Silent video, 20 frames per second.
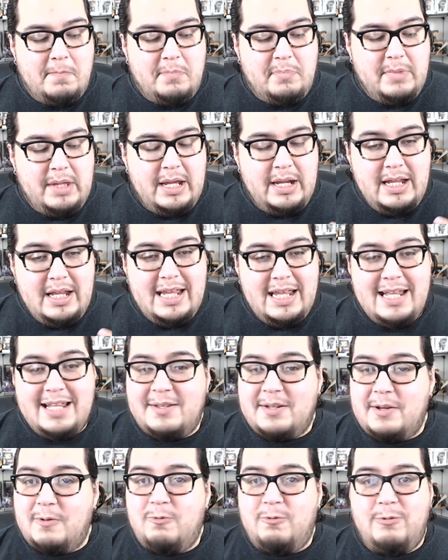it is
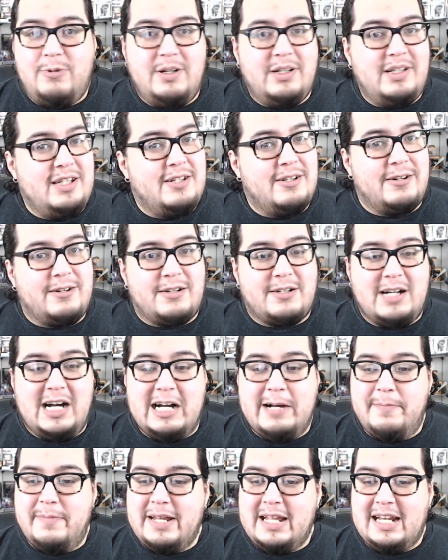a really dark
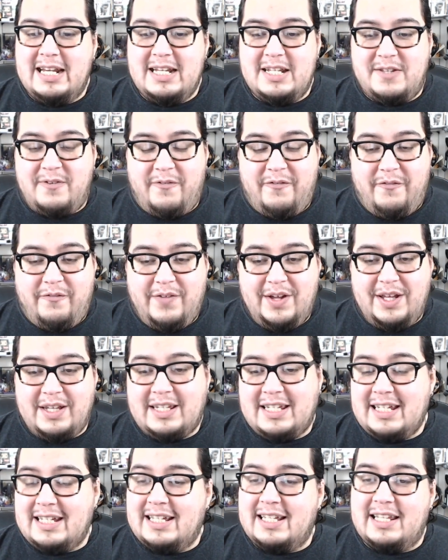comedy, and it's
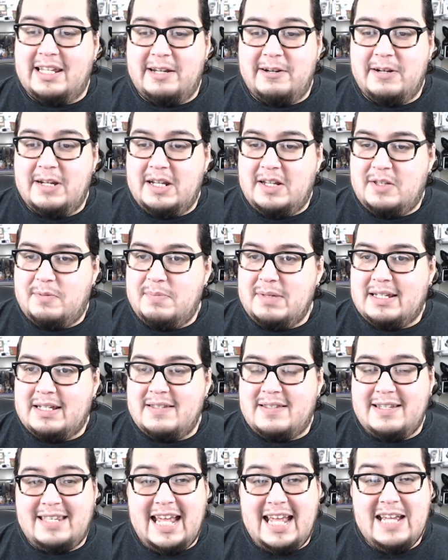fucking hilarious because
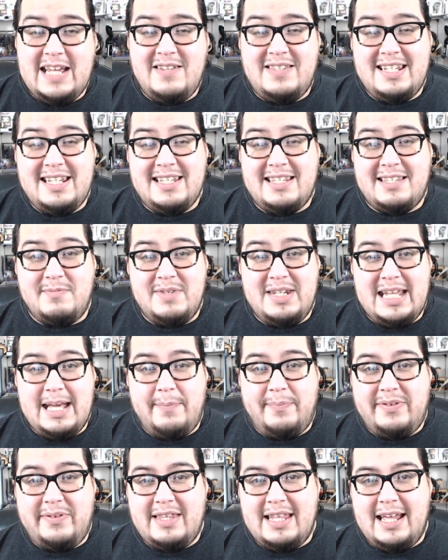it dives into some
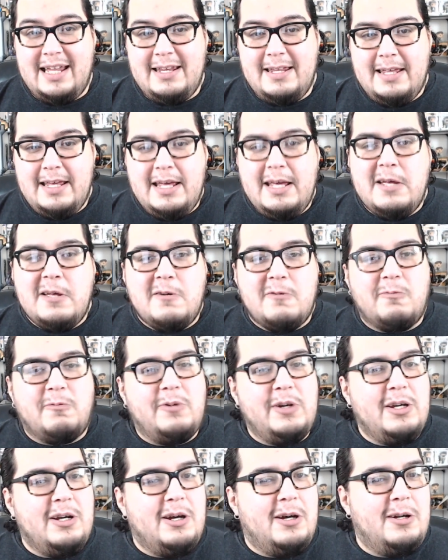depths that
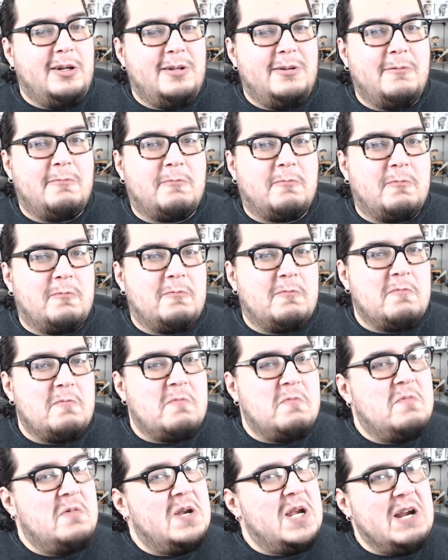we all
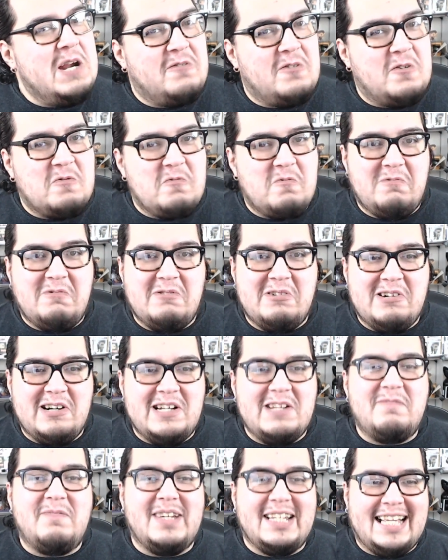never
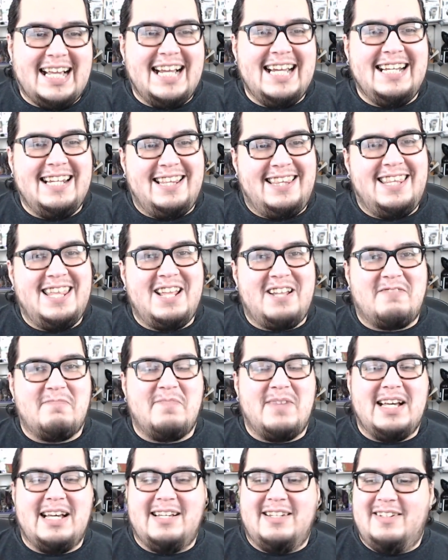would, but kind of think
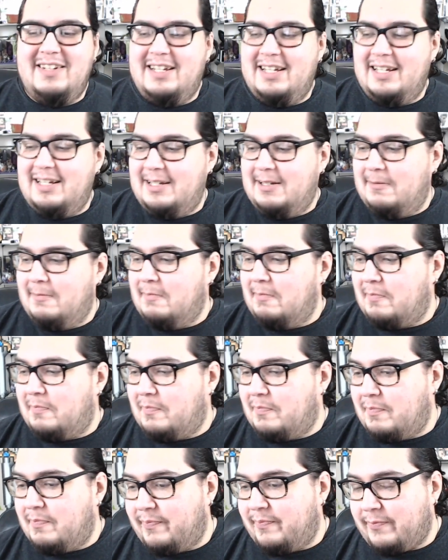about.
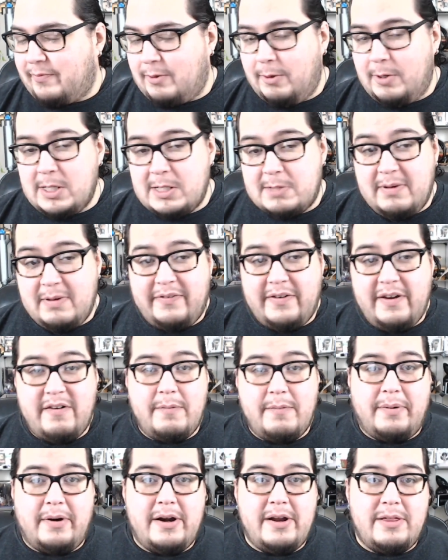Of course, my favorite
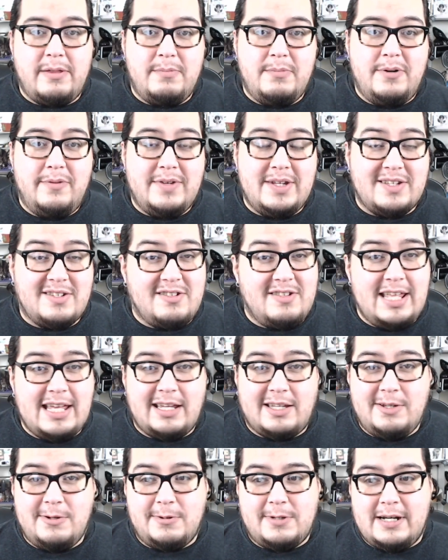part of the movie is
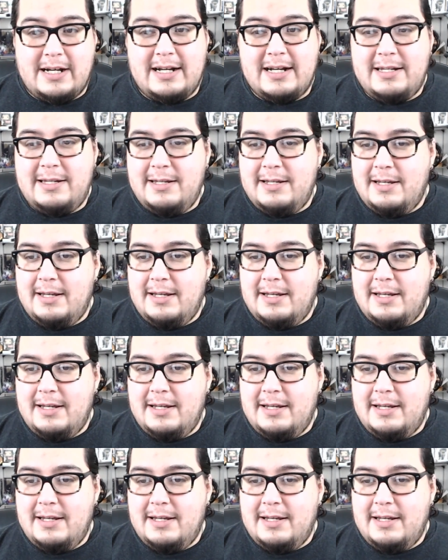"Thank You God."